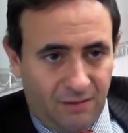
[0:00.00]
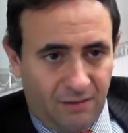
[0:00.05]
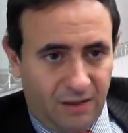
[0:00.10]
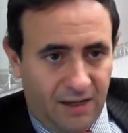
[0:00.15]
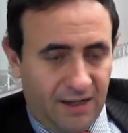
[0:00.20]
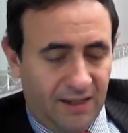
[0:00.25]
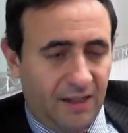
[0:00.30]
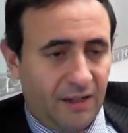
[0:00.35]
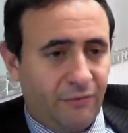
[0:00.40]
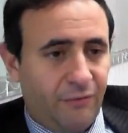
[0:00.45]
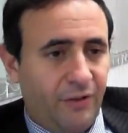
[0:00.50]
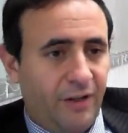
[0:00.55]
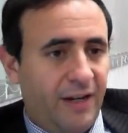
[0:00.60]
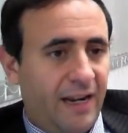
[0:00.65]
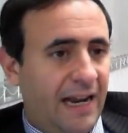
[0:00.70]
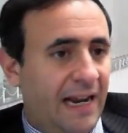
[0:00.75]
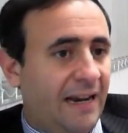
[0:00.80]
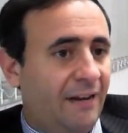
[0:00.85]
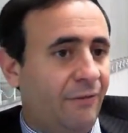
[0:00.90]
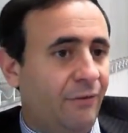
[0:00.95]
I think for an
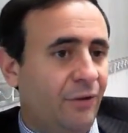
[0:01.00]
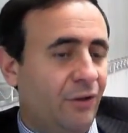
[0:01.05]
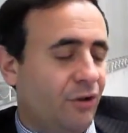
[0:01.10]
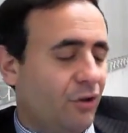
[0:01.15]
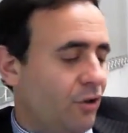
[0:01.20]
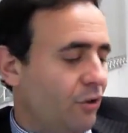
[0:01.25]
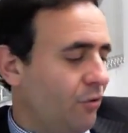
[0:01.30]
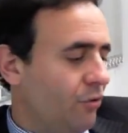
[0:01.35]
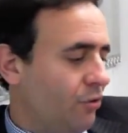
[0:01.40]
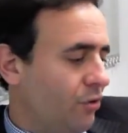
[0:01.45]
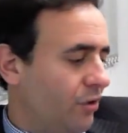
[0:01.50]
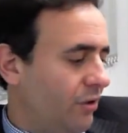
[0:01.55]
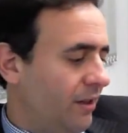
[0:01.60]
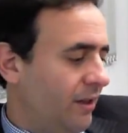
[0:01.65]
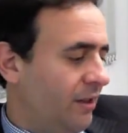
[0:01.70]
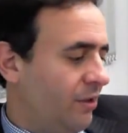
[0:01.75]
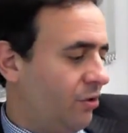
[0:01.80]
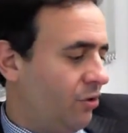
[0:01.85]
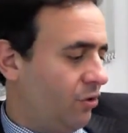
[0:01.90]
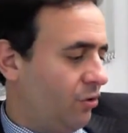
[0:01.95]
average user,
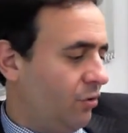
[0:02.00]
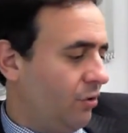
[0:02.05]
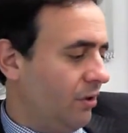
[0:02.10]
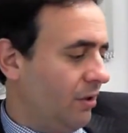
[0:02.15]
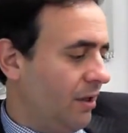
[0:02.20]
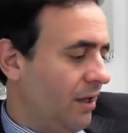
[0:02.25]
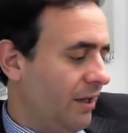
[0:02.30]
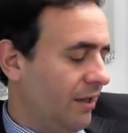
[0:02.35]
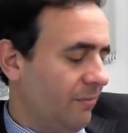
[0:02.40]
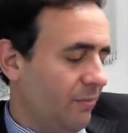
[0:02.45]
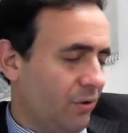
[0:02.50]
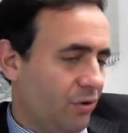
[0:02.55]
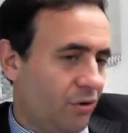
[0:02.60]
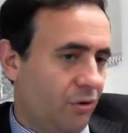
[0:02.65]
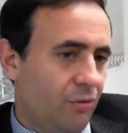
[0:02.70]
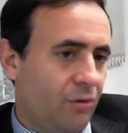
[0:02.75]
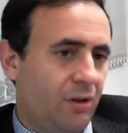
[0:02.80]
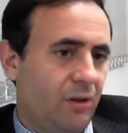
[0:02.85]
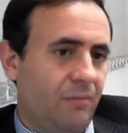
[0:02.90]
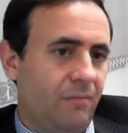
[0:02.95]
it's pseudonymous.
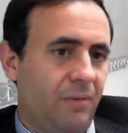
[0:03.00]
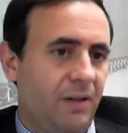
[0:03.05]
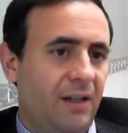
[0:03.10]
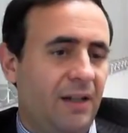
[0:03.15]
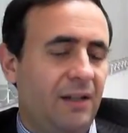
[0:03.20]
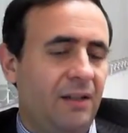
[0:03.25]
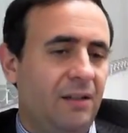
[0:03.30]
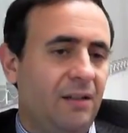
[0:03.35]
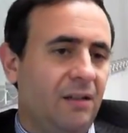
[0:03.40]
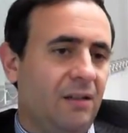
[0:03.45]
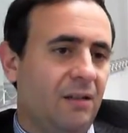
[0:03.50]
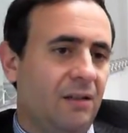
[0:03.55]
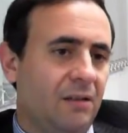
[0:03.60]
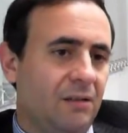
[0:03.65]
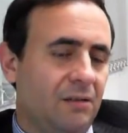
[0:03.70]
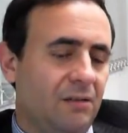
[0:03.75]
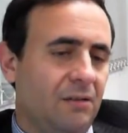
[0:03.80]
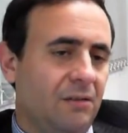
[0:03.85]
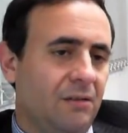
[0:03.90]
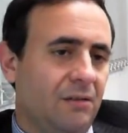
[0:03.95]
You can be
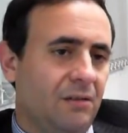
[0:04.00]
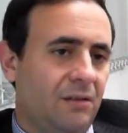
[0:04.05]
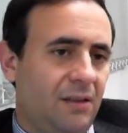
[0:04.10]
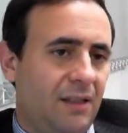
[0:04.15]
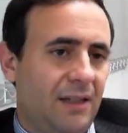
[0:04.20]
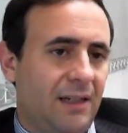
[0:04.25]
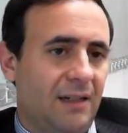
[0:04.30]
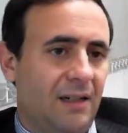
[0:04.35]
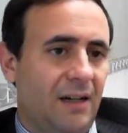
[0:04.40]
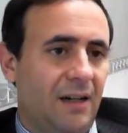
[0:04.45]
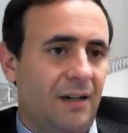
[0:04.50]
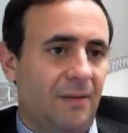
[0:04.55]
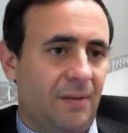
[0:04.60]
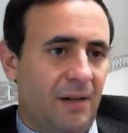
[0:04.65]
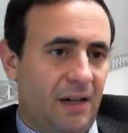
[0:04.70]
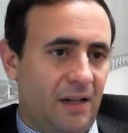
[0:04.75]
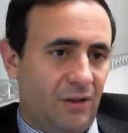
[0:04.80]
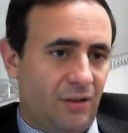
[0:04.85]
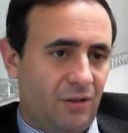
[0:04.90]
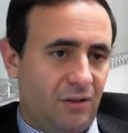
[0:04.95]

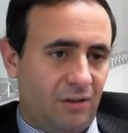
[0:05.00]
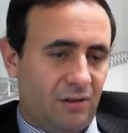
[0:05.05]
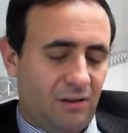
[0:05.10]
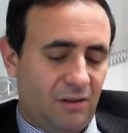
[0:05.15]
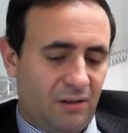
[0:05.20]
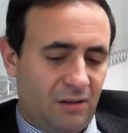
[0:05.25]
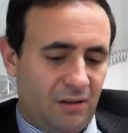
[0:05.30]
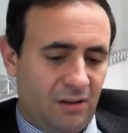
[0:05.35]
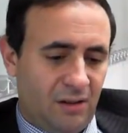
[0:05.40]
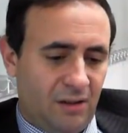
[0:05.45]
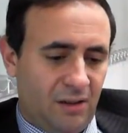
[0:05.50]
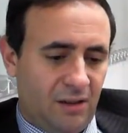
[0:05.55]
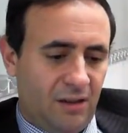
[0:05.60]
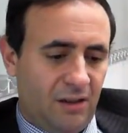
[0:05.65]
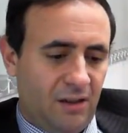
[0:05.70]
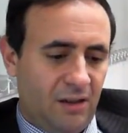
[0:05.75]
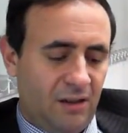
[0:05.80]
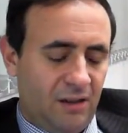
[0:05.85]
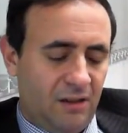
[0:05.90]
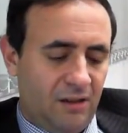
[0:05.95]
de-anonymized
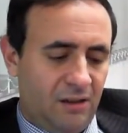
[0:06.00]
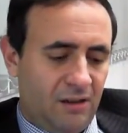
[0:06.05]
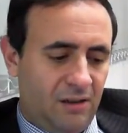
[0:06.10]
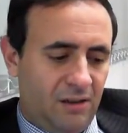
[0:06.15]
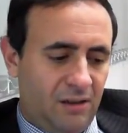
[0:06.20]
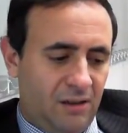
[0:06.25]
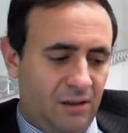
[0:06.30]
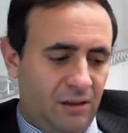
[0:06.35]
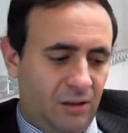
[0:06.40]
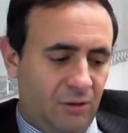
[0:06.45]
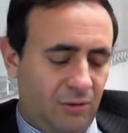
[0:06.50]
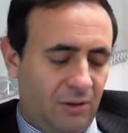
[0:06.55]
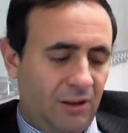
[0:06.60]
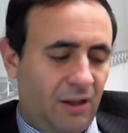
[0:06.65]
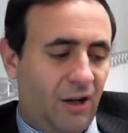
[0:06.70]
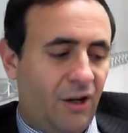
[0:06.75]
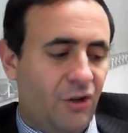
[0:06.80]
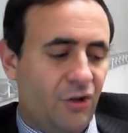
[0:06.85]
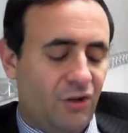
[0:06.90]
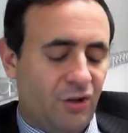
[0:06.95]
to a
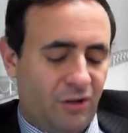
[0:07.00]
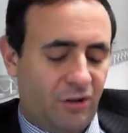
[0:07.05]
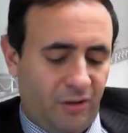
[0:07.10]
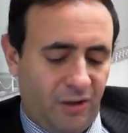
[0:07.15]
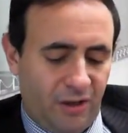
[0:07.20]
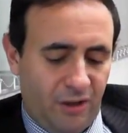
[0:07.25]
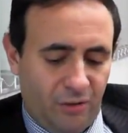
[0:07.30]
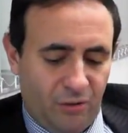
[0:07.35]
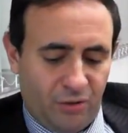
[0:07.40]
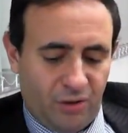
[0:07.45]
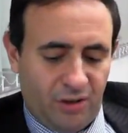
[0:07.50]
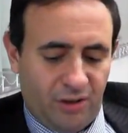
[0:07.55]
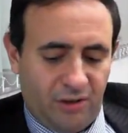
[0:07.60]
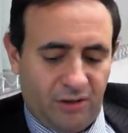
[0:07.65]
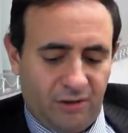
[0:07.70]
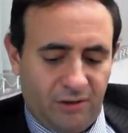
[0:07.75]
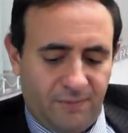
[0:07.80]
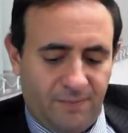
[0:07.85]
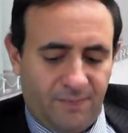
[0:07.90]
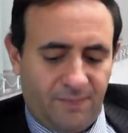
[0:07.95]
large degree using
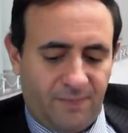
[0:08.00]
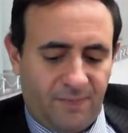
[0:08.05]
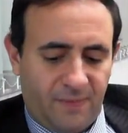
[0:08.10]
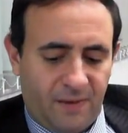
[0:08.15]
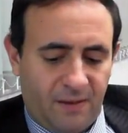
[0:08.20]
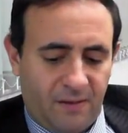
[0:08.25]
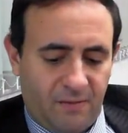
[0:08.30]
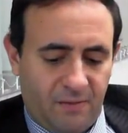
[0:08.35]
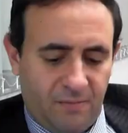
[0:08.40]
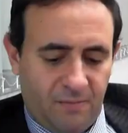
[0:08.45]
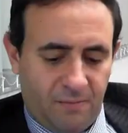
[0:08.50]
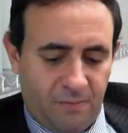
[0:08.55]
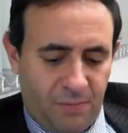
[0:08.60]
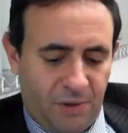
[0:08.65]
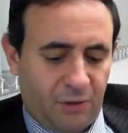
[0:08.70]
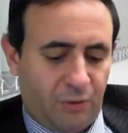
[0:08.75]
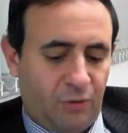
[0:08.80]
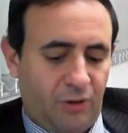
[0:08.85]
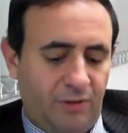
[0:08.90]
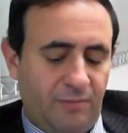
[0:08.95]

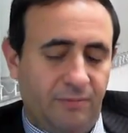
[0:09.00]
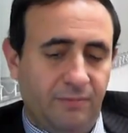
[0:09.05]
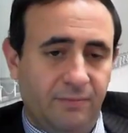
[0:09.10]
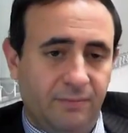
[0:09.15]
Bitcoin.